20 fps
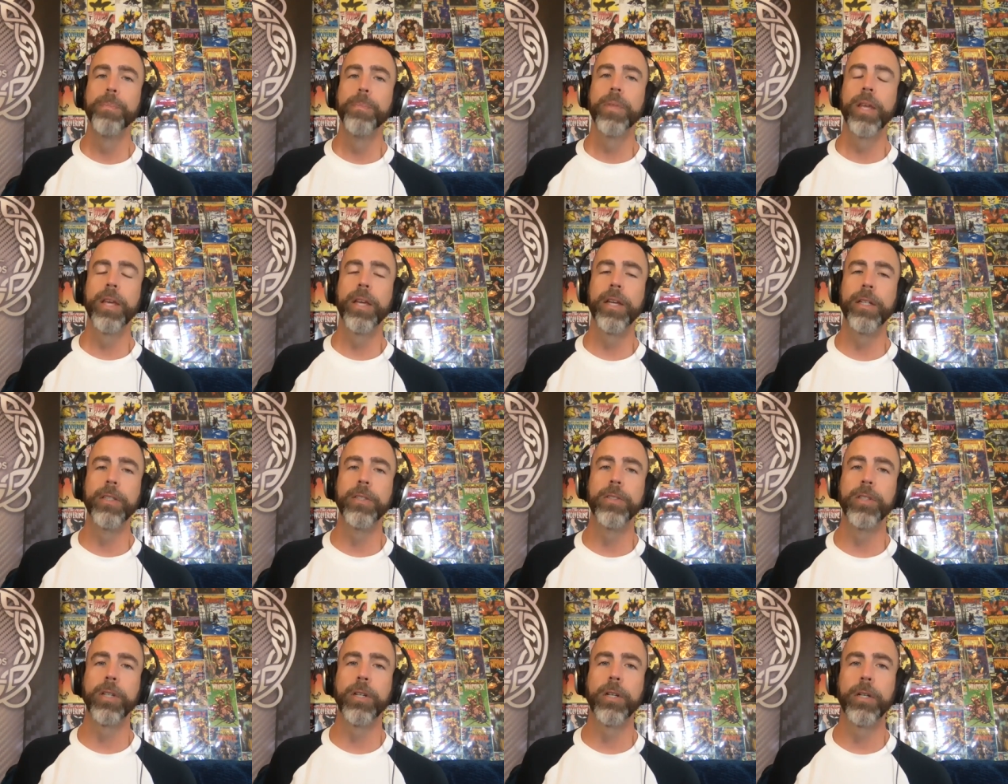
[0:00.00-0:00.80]

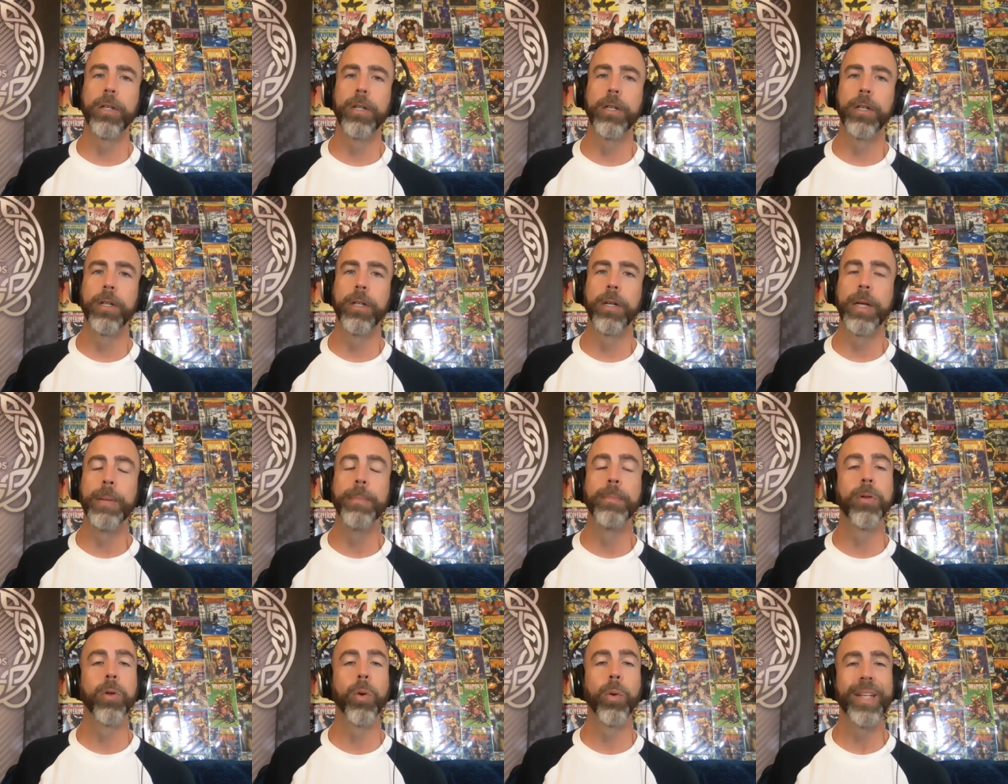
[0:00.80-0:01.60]
is uh,
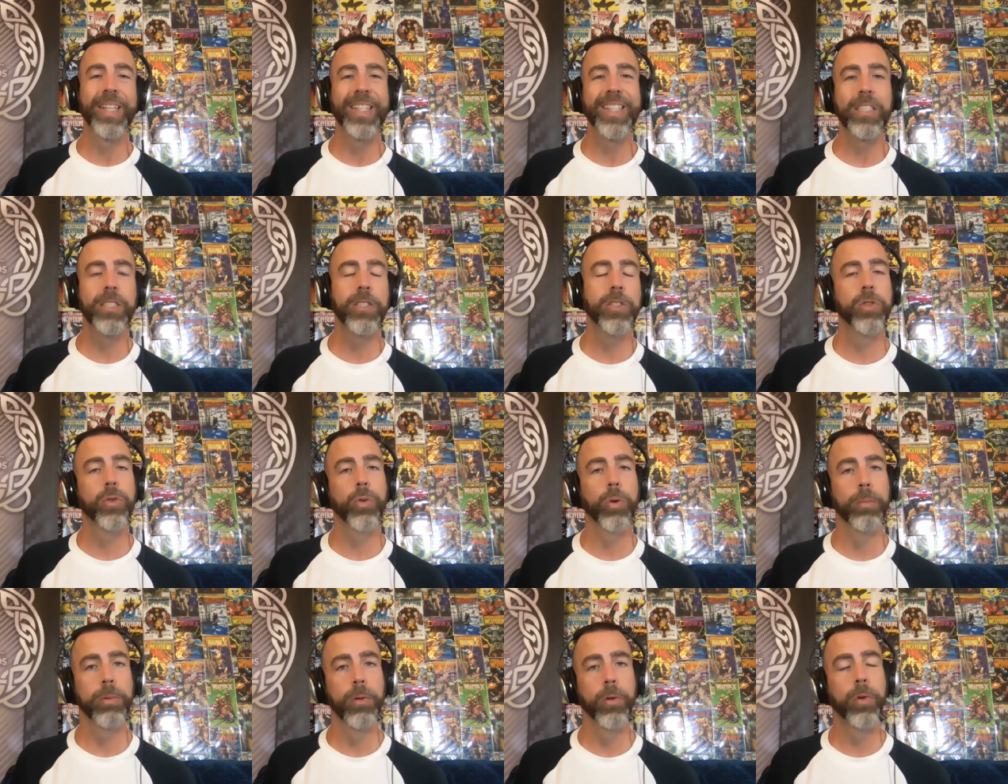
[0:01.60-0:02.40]
employees
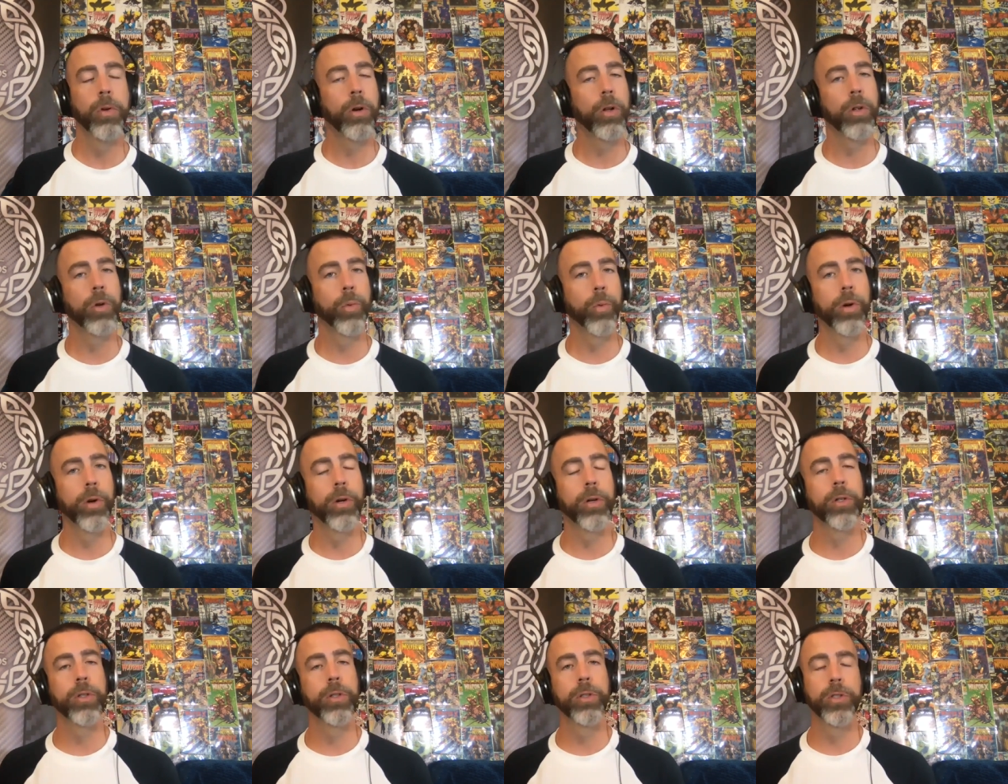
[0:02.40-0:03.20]
or blue collar
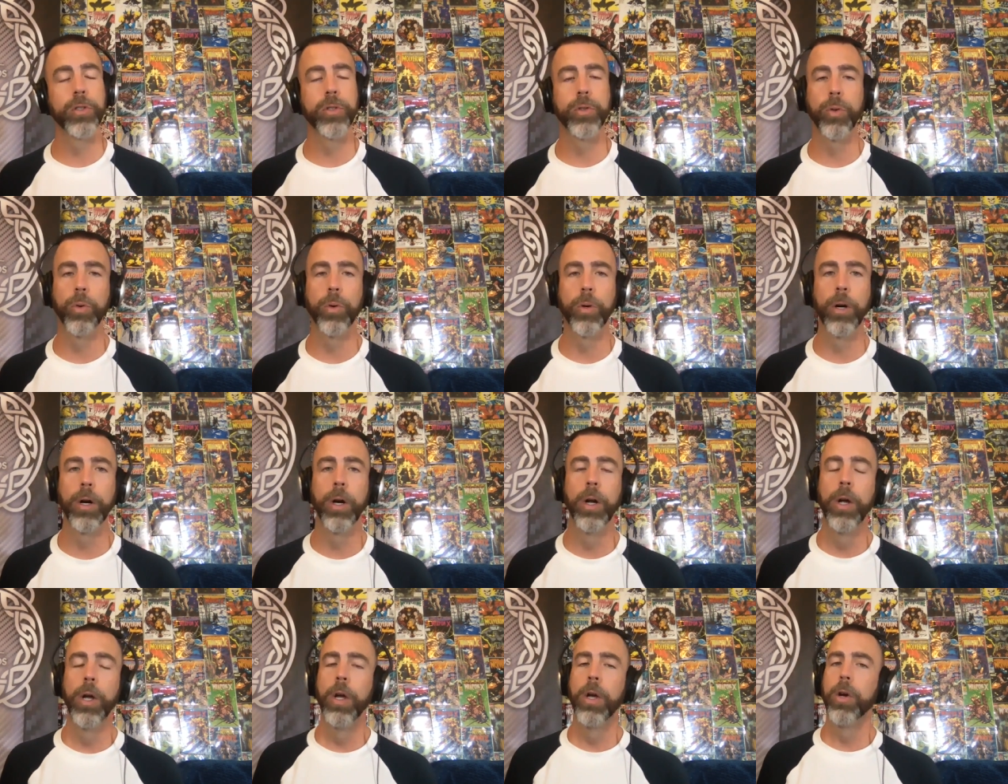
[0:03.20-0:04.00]
workers or
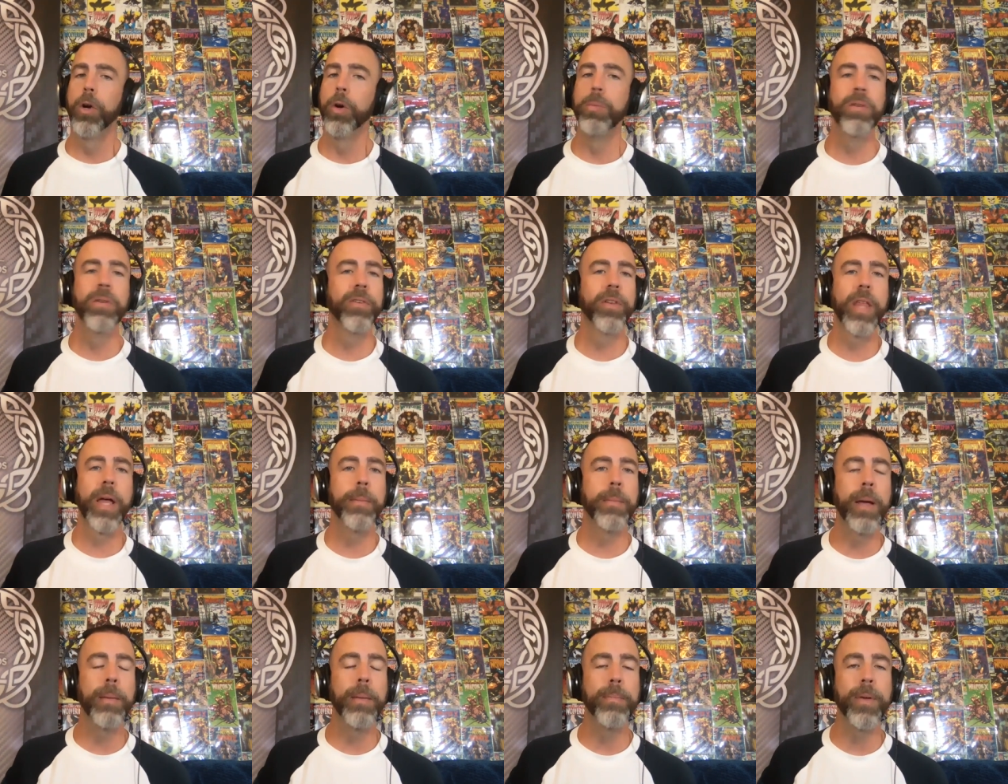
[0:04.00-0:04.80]
whomever that
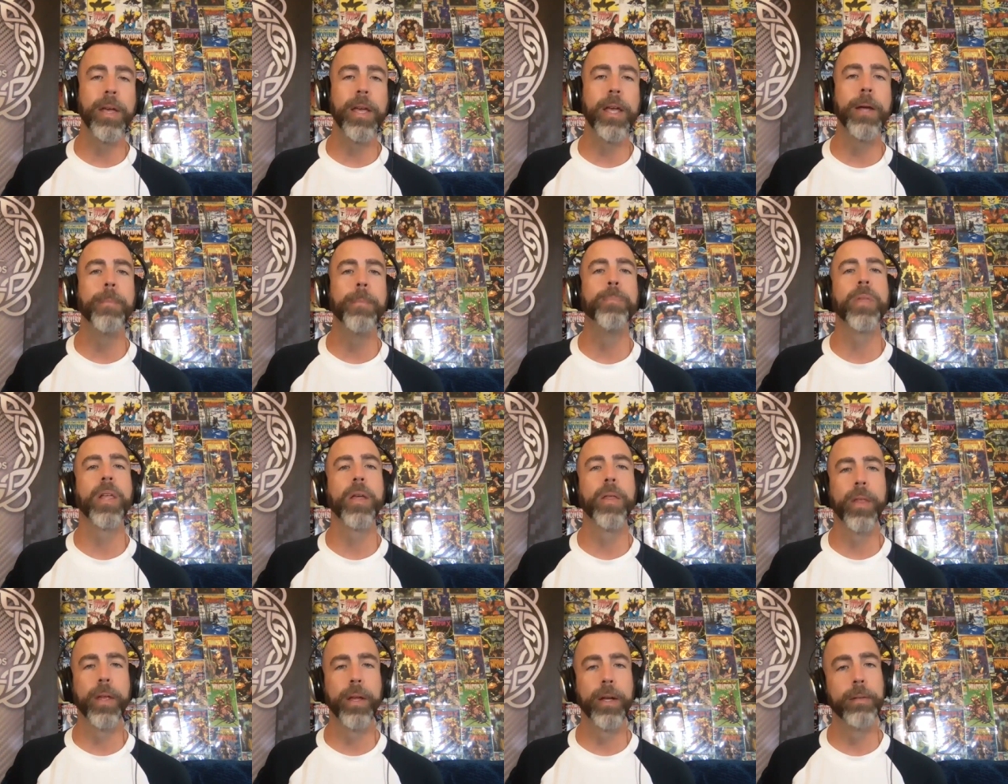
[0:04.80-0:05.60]
might be,
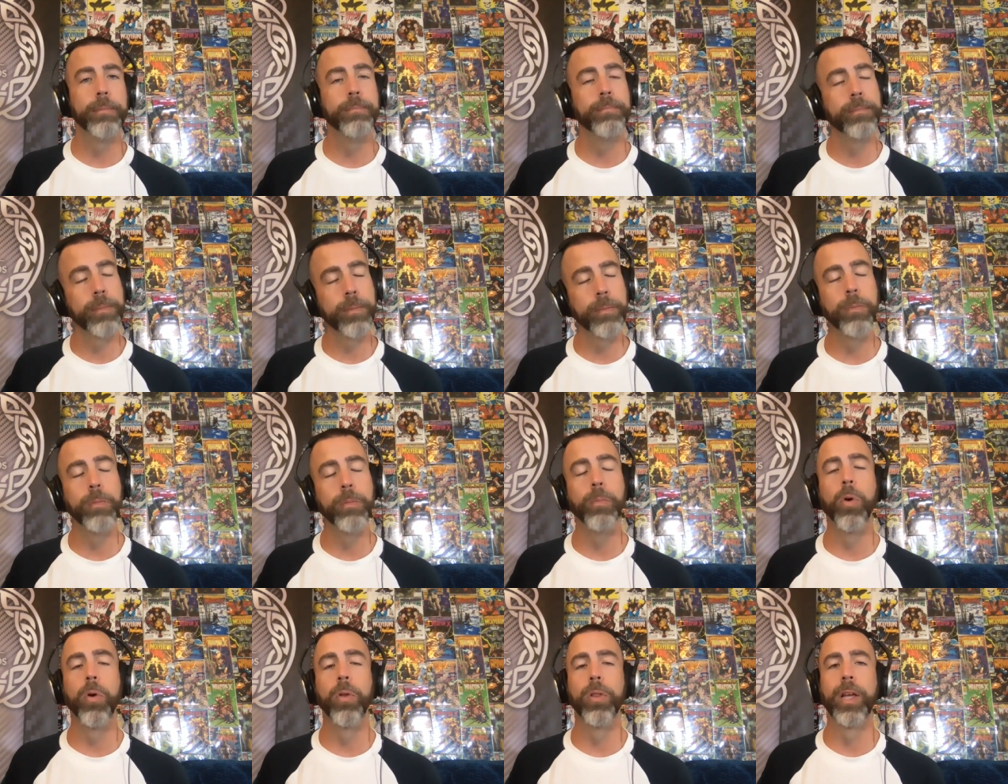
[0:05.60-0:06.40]
then
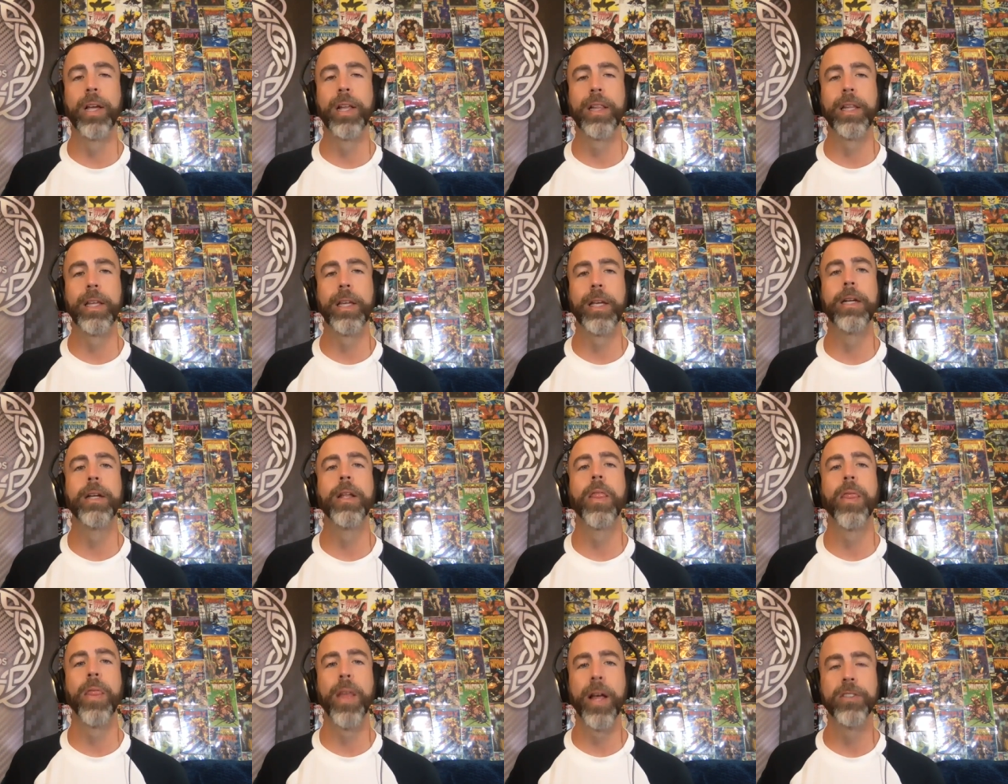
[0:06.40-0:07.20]
more than likely
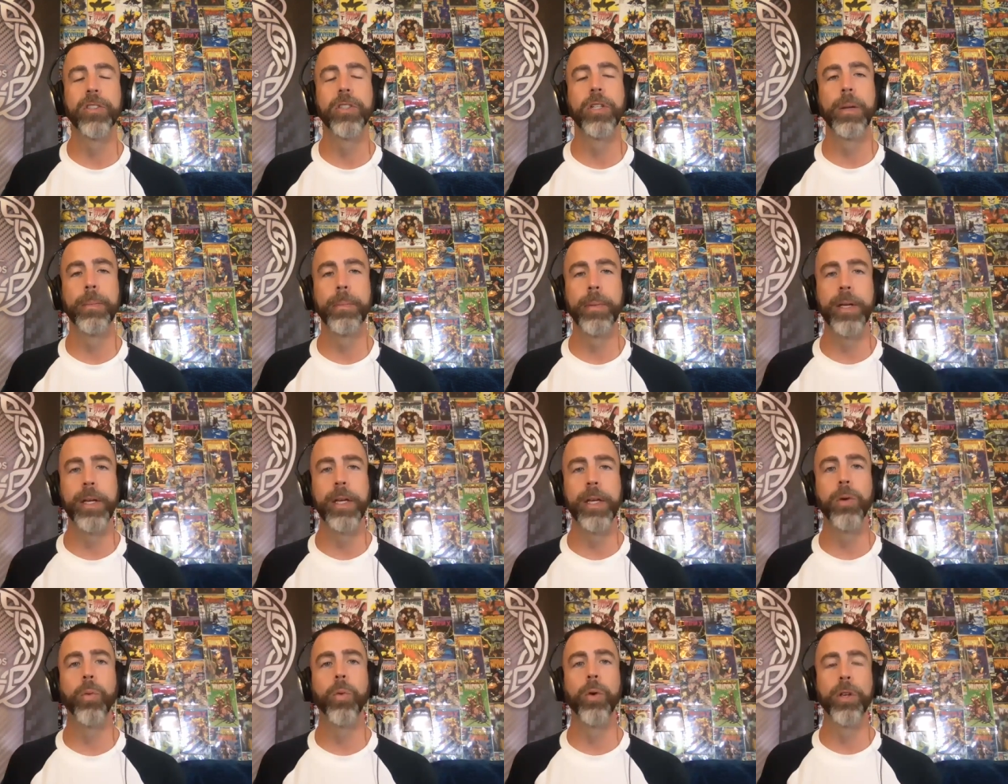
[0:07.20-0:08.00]
that's going to
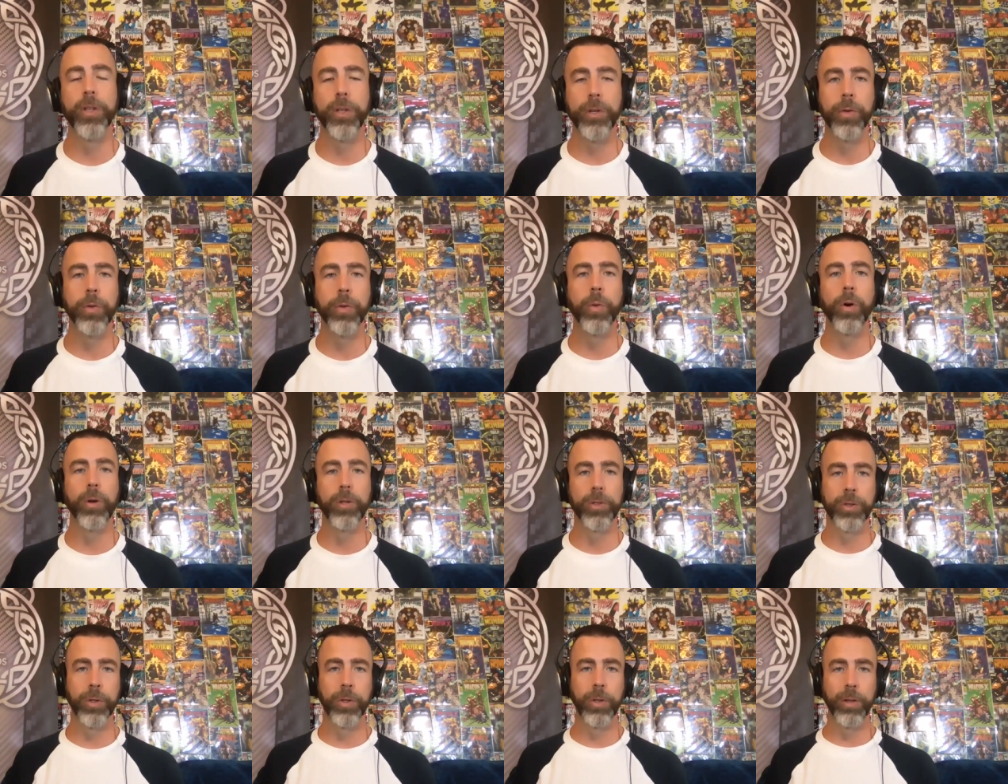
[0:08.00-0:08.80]
be what you
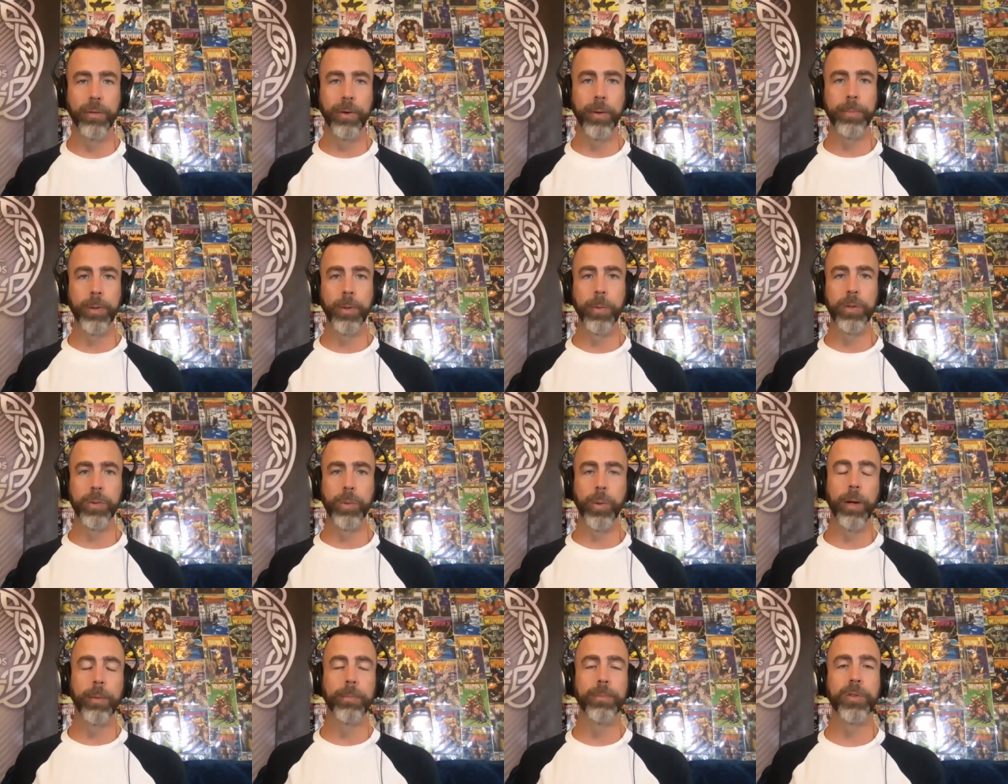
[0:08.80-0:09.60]
also live up to as
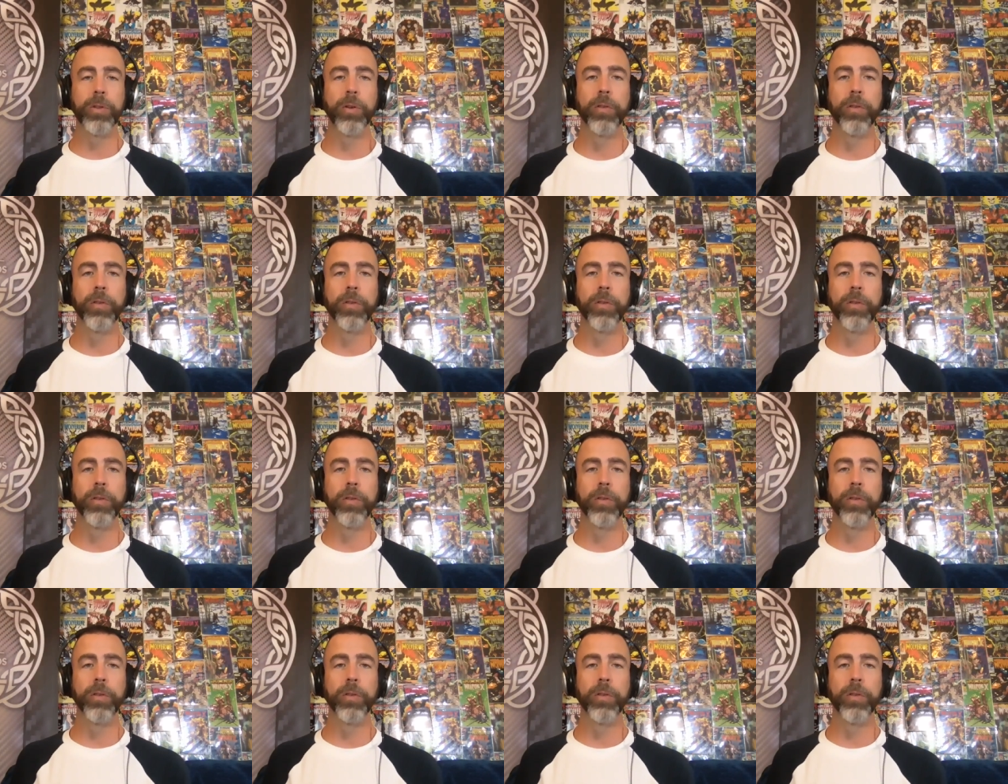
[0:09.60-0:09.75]
well. So